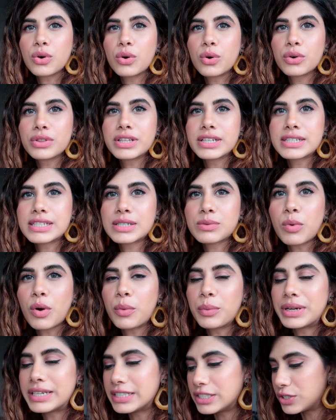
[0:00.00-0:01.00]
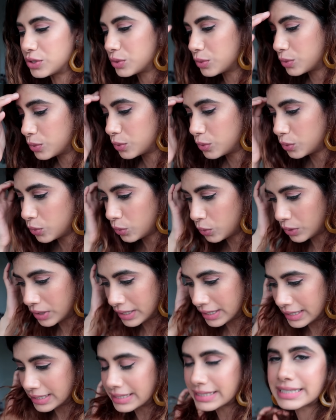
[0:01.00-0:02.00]
So this is what we do
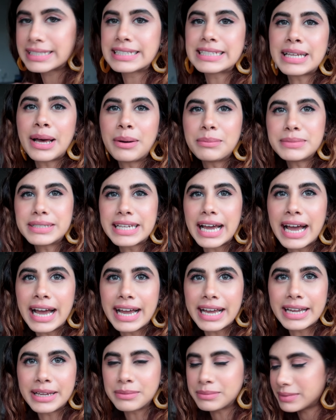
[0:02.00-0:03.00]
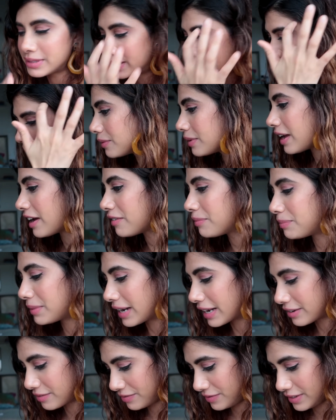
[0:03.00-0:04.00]
sometimes. We have
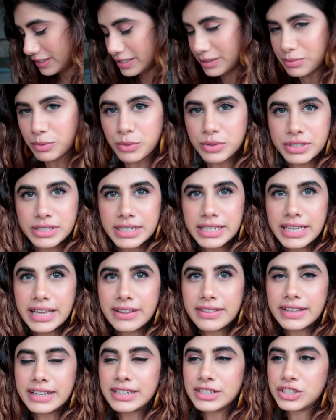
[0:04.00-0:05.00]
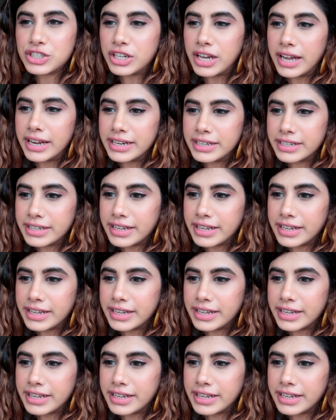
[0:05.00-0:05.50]
breakfast mostly and then chai